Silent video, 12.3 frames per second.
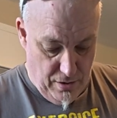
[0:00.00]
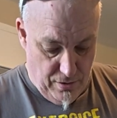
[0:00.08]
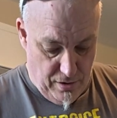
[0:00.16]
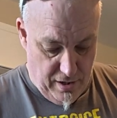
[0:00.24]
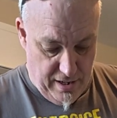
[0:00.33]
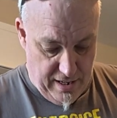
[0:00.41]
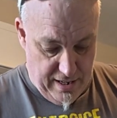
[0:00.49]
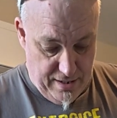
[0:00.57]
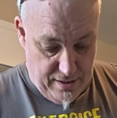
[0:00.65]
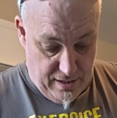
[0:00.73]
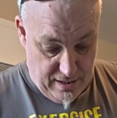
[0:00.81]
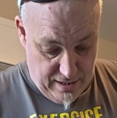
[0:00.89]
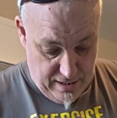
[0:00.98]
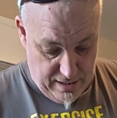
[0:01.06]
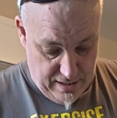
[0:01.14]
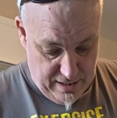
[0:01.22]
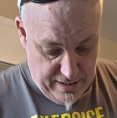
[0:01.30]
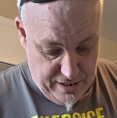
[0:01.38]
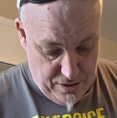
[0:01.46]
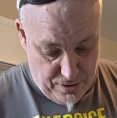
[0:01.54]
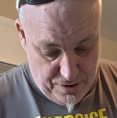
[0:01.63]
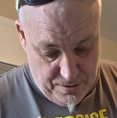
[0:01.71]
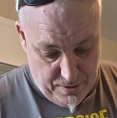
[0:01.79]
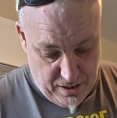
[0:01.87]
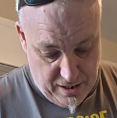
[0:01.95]
Right, I did order
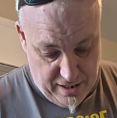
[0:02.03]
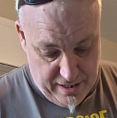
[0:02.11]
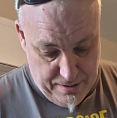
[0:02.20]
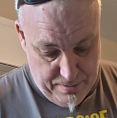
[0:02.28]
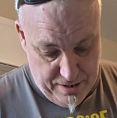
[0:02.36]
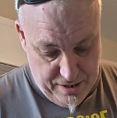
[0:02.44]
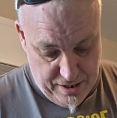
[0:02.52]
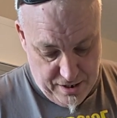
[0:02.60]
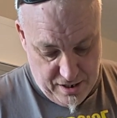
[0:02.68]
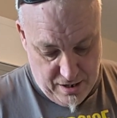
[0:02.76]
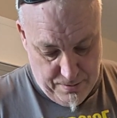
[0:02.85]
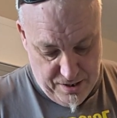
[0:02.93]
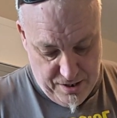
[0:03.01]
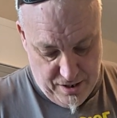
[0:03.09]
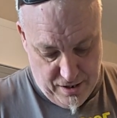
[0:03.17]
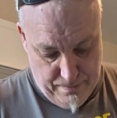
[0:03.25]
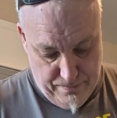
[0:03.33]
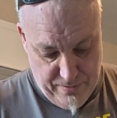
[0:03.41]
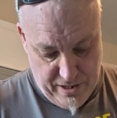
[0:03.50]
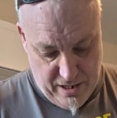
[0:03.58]
some online, but they didn't come in time.